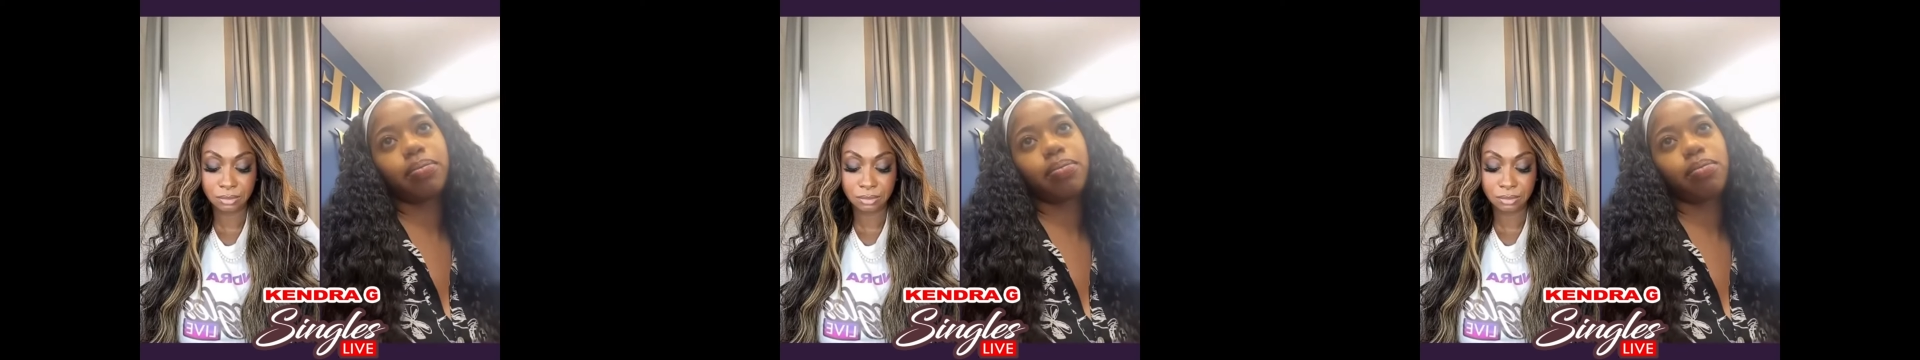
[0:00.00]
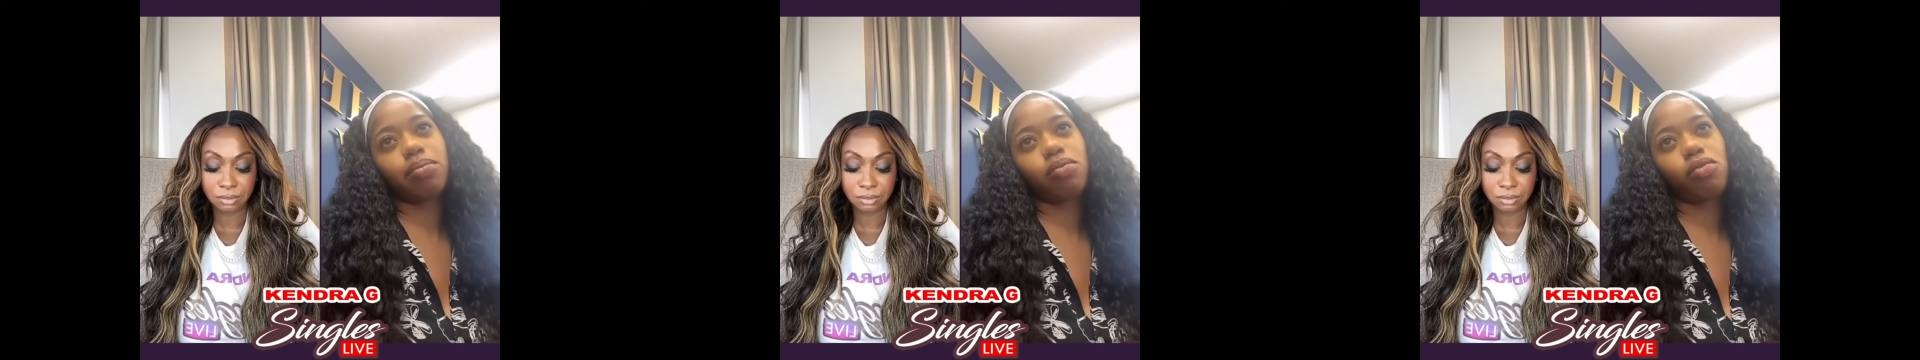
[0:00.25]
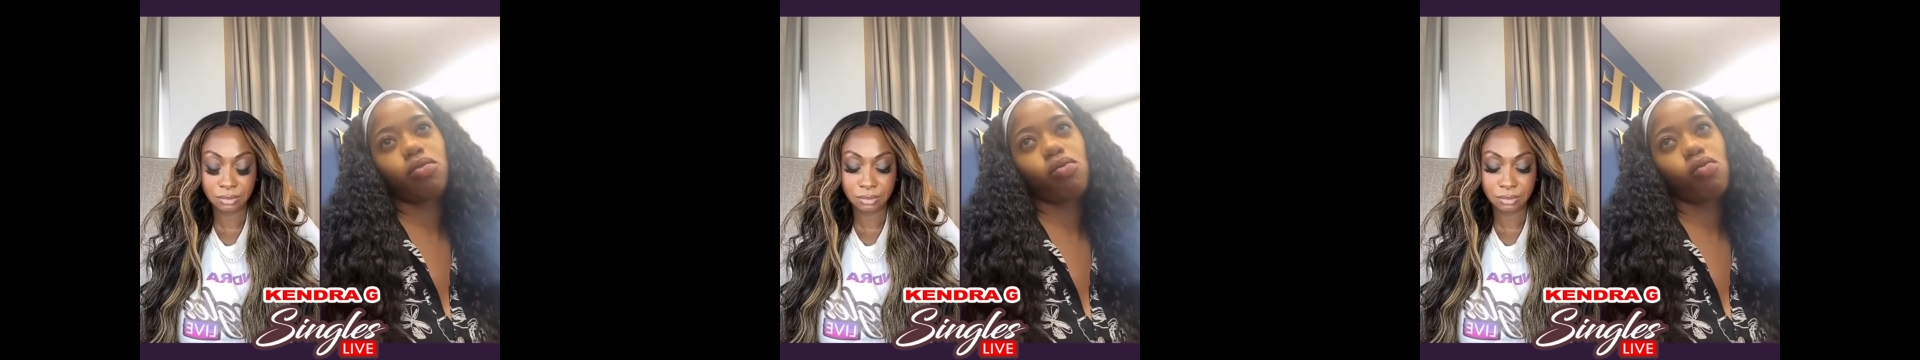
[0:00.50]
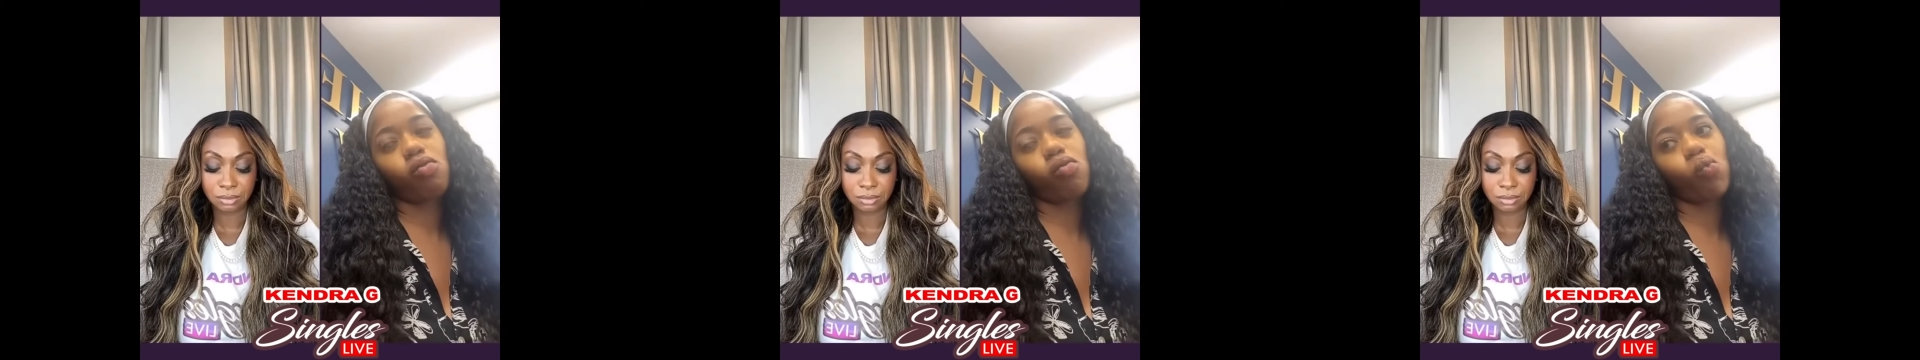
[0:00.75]

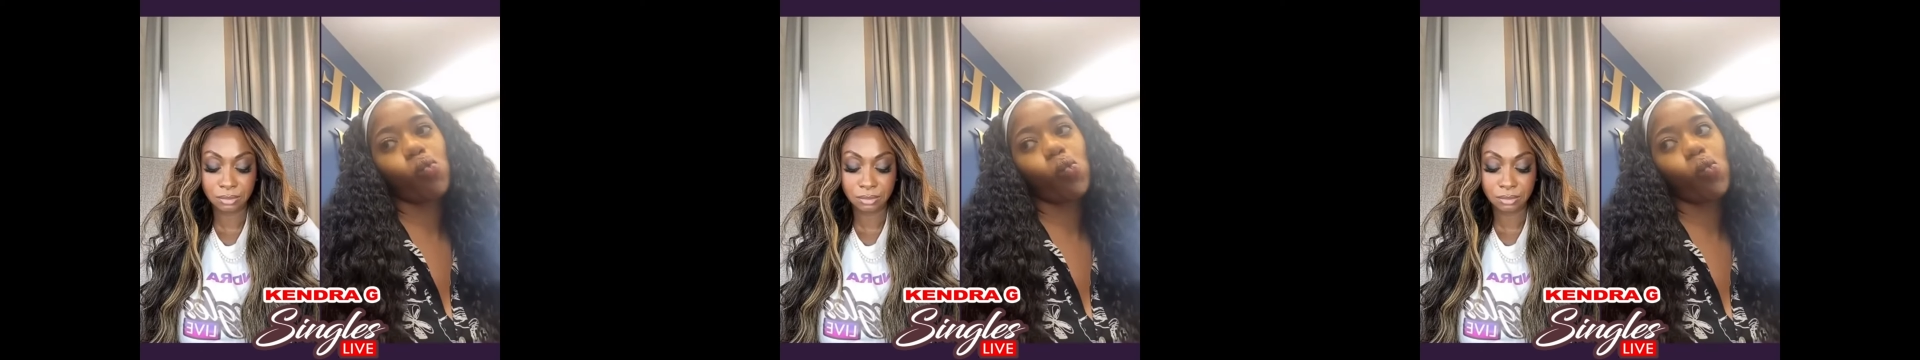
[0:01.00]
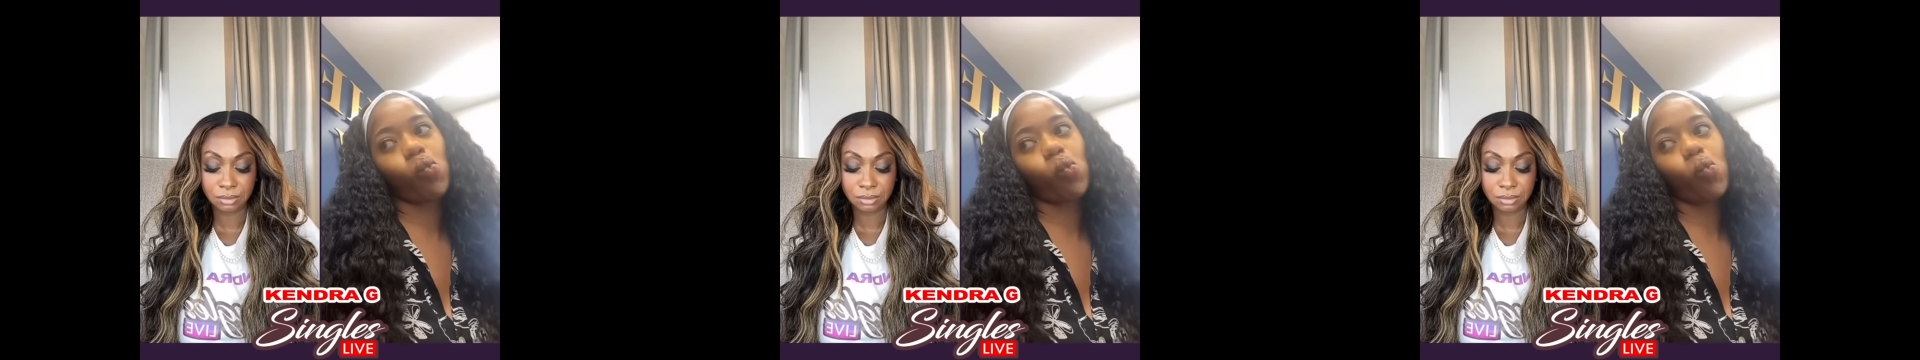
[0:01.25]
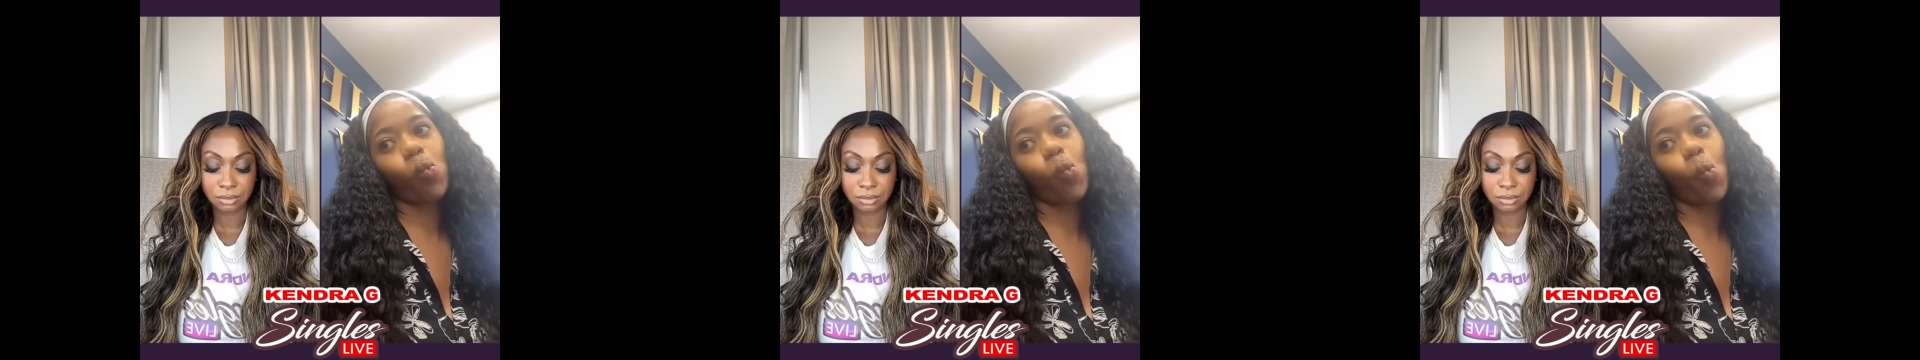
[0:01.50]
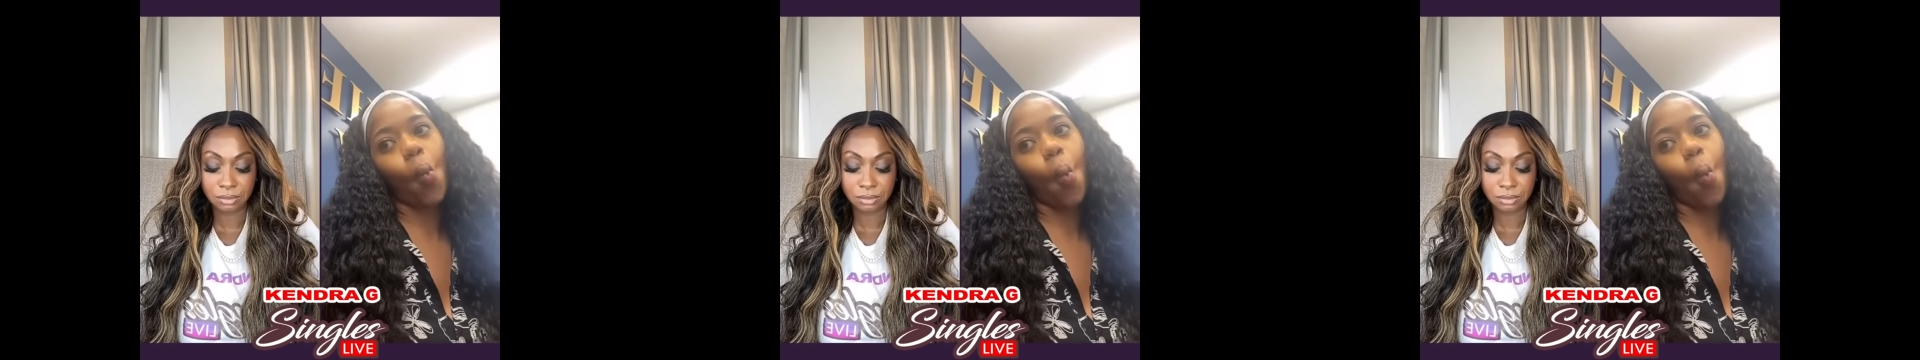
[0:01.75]
[no speech]